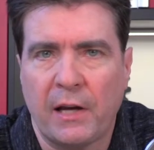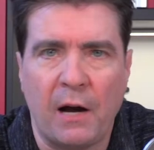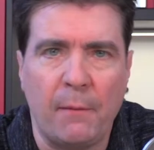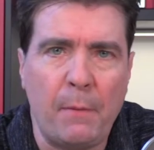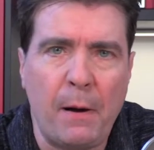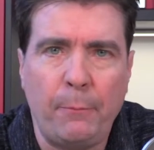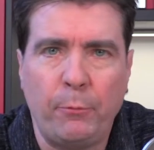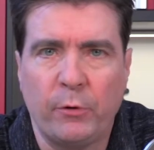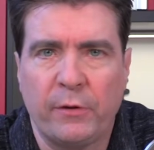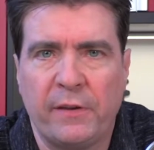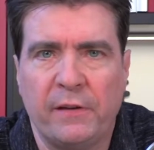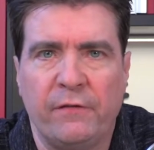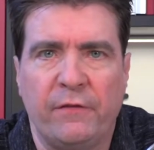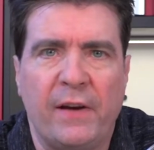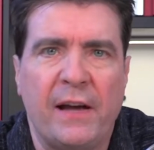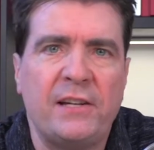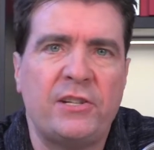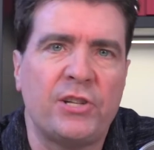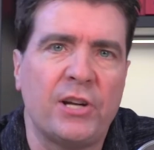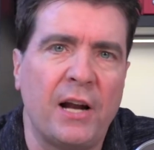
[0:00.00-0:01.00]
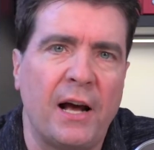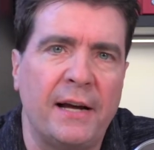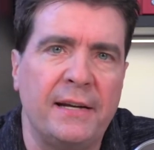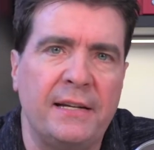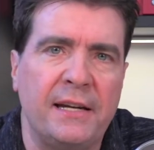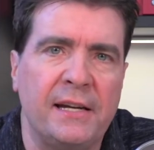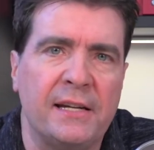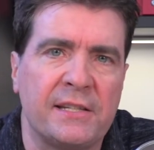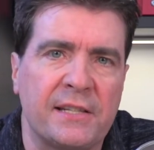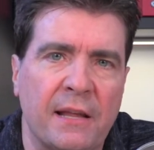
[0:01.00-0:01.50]
Come up with invention
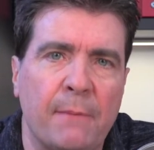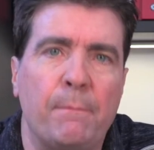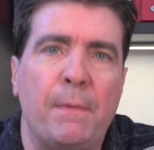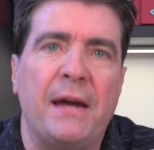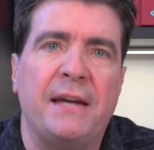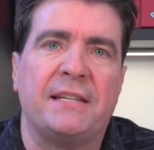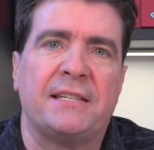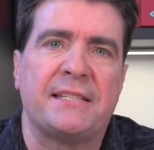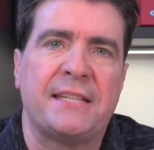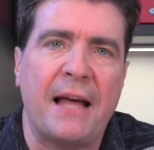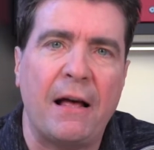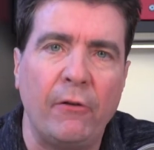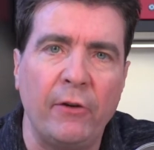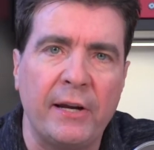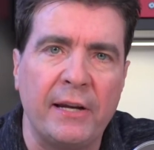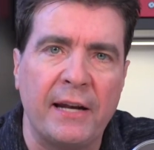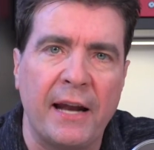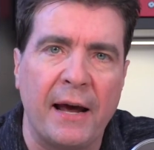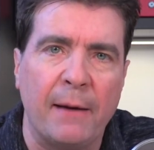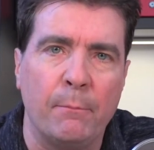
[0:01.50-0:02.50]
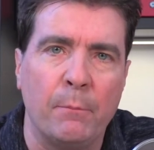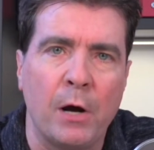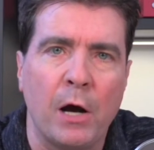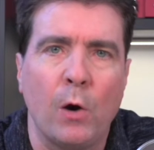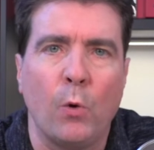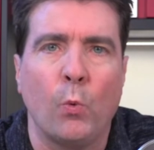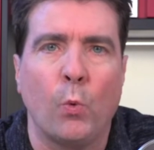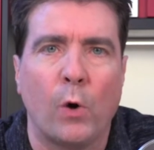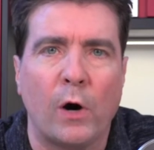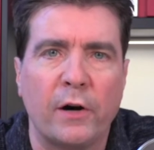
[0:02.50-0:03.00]
ideas that make selling them
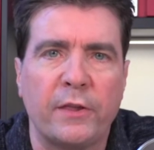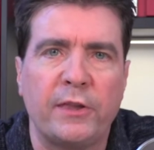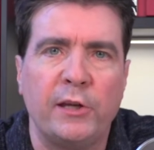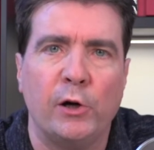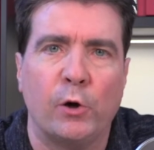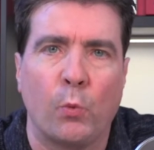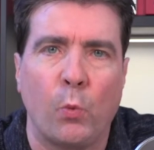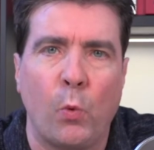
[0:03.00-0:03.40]
worth your